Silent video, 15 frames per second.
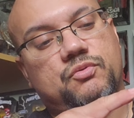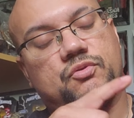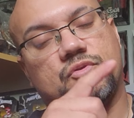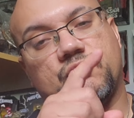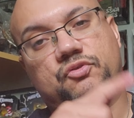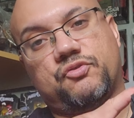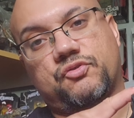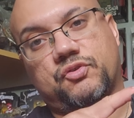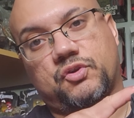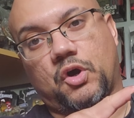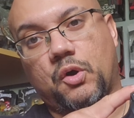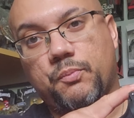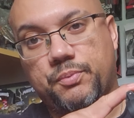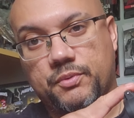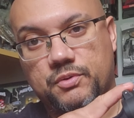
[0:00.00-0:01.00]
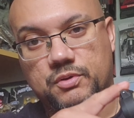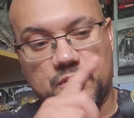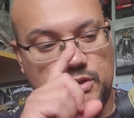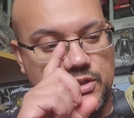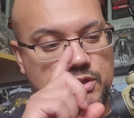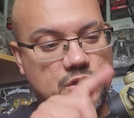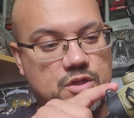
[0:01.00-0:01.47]
scope
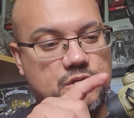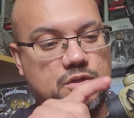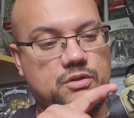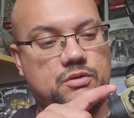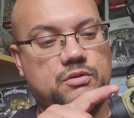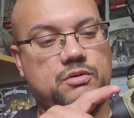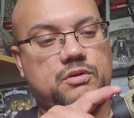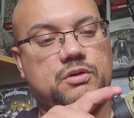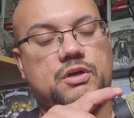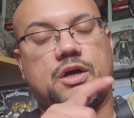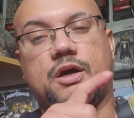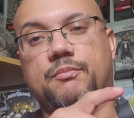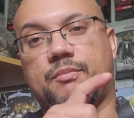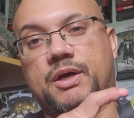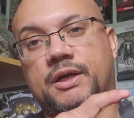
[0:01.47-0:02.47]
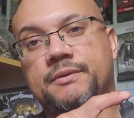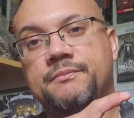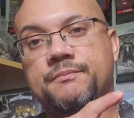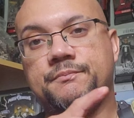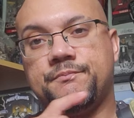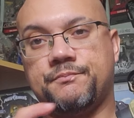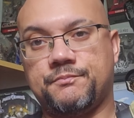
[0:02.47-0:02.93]
on mine.
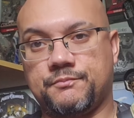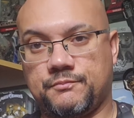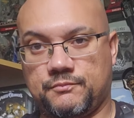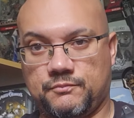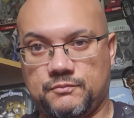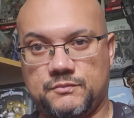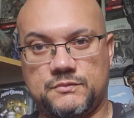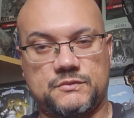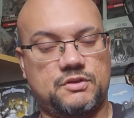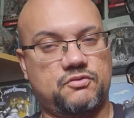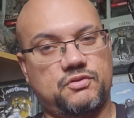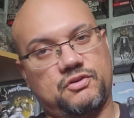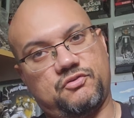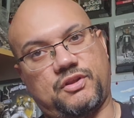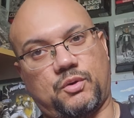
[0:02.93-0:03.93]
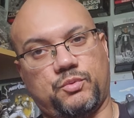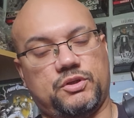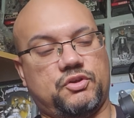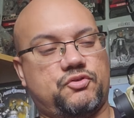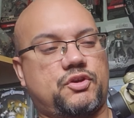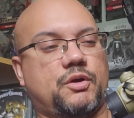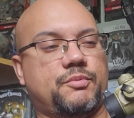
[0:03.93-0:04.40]
It's not really
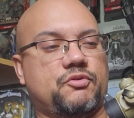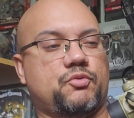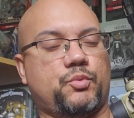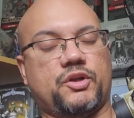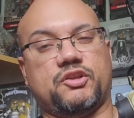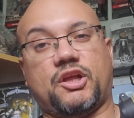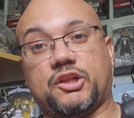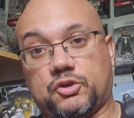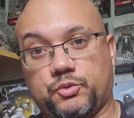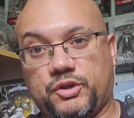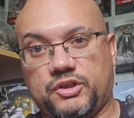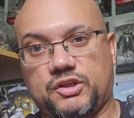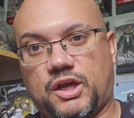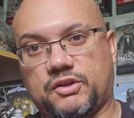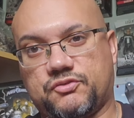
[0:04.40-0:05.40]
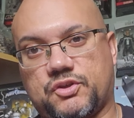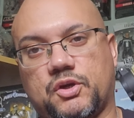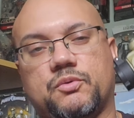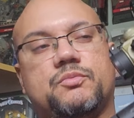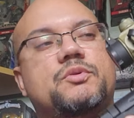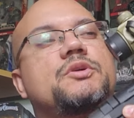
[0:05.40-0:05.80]
a scope, it's a red dot, green dot scope.